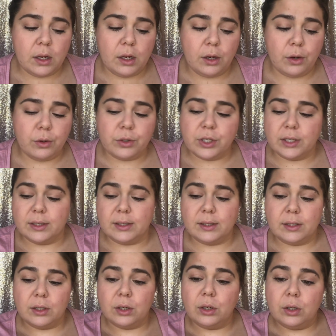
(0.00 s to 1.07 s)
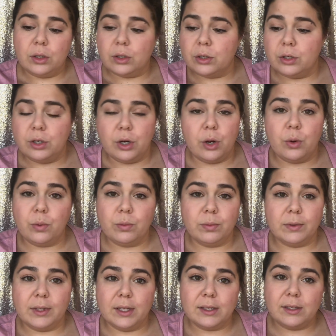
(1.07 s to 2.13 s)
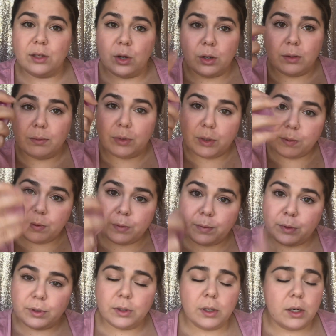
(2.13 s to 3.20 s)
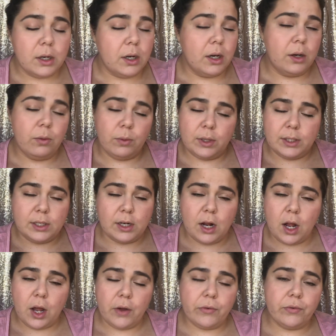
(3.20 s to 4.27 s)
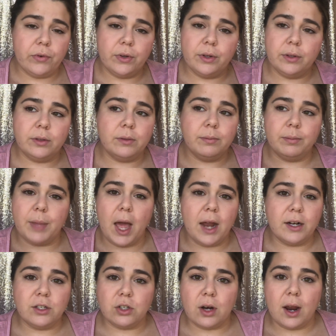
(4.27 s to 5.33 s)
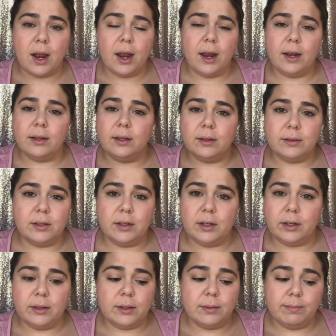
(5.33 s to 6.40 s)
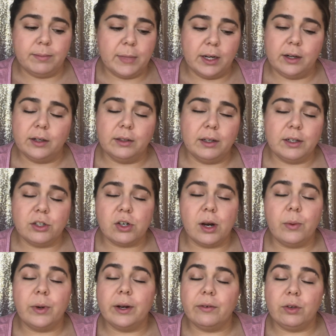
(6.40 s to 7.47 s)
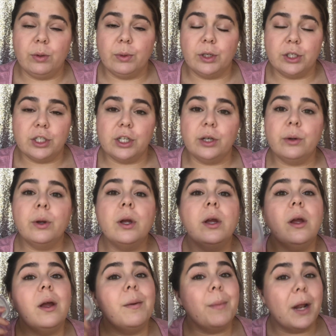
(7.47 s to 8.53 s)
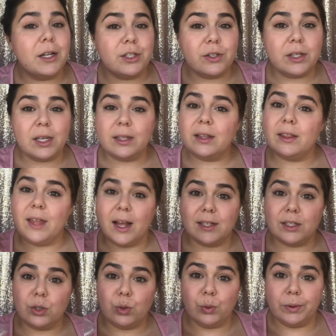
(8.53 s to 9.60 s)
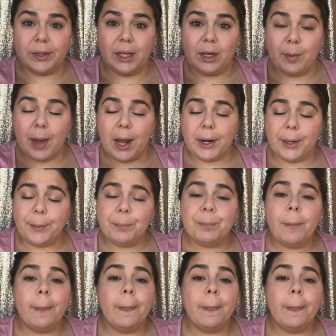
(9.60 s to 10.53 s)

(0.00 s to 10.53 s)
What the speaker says: You just, get soap, rinse it off, pat it dry, sit there and let it dry, whatever you want to do. But I do think that that's a cool thing about it.